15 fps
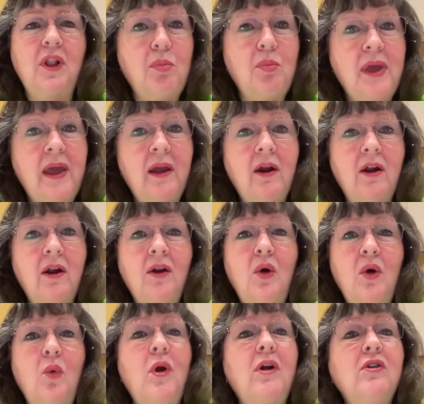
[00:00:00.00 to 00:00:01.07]

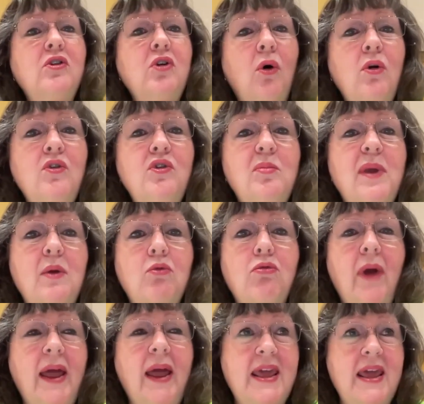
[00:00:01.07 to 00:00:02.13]
appear, we're told to be
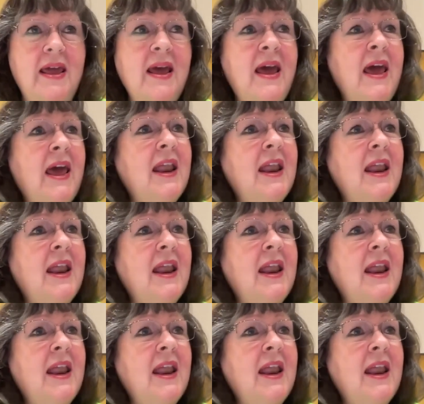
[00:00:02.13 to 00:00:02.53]
ready.